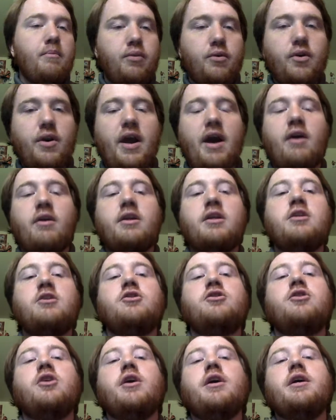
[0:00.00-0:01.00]
put out
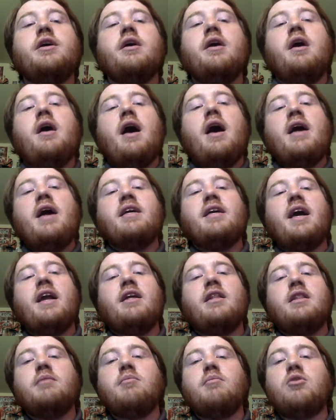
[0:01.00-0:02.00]
each night and
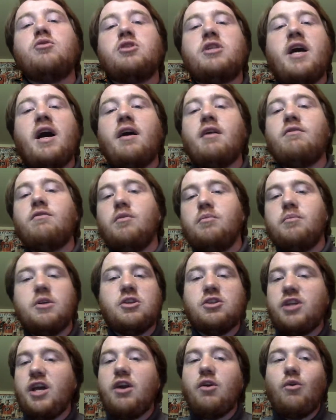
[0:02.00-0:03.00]
getting the most out of them
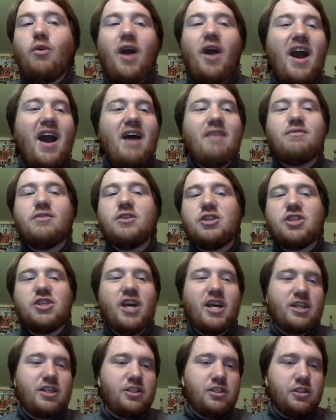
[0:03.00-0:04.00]
because they don't have the
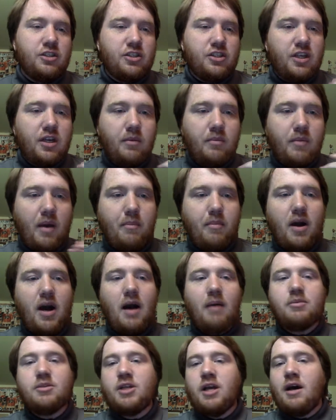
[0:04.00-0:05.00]
sexiest team that
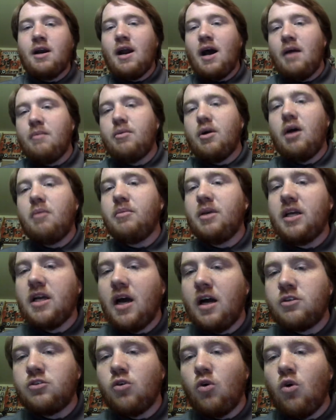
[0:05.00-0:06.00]
pops out eye popping
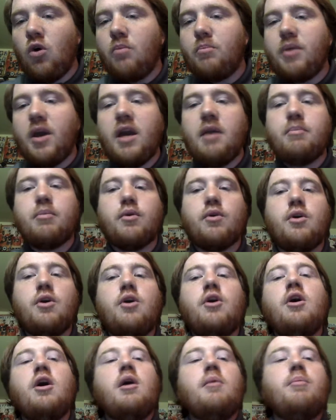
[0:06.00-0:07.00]
guys on paper.
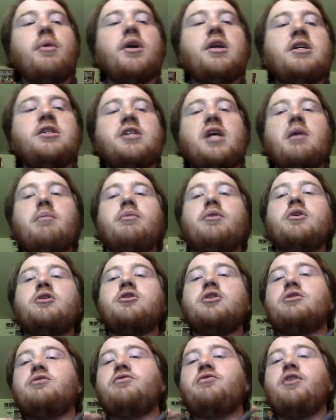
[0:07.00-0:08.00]
But he's able to
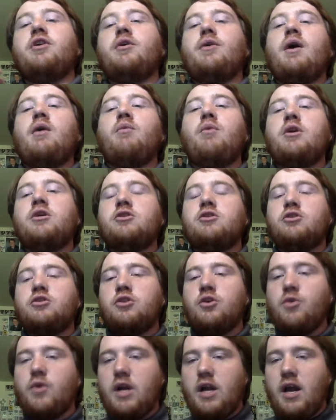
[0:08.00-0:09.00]
just figure out ways to
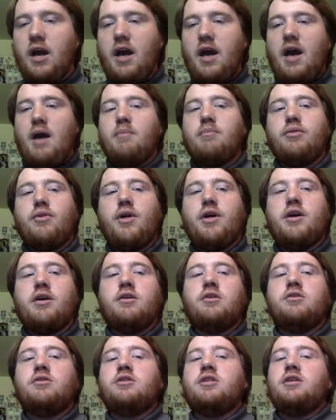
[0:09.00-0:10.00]
do it and play a
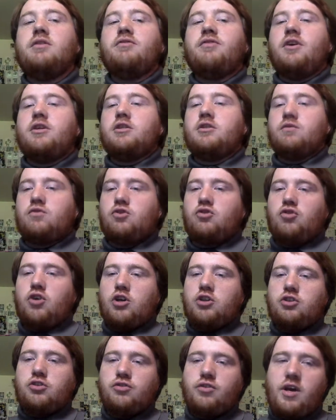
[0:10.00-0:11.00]
good defensive
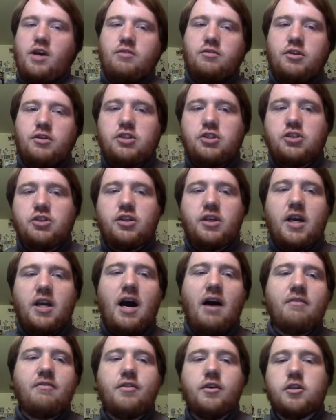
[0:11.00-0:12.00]
structure that leads to the
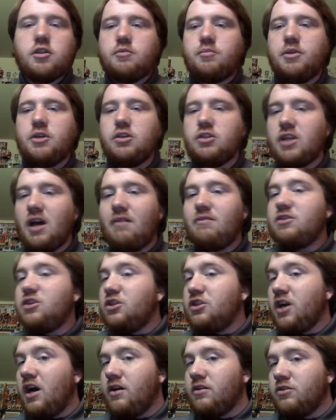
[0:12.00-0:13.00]
offense because
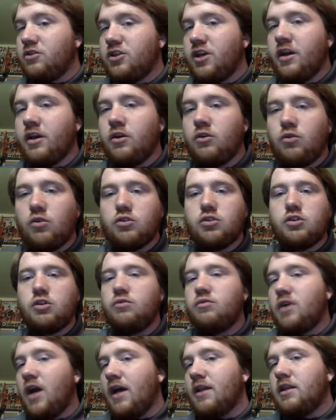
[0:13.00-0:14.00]
obviously Tyler Seguin
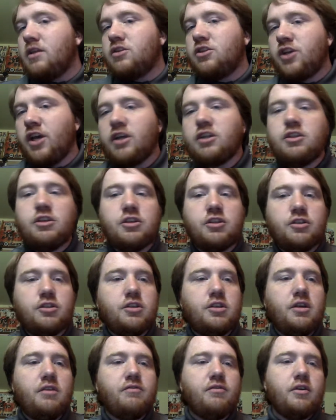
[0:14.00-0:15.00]
also not the sexiest in the
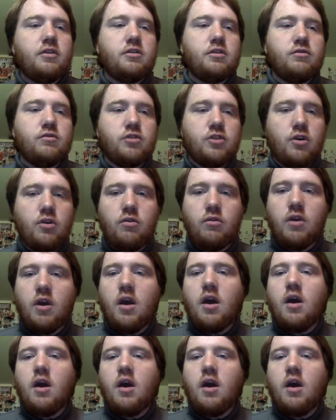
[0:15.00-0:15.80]
defensive zone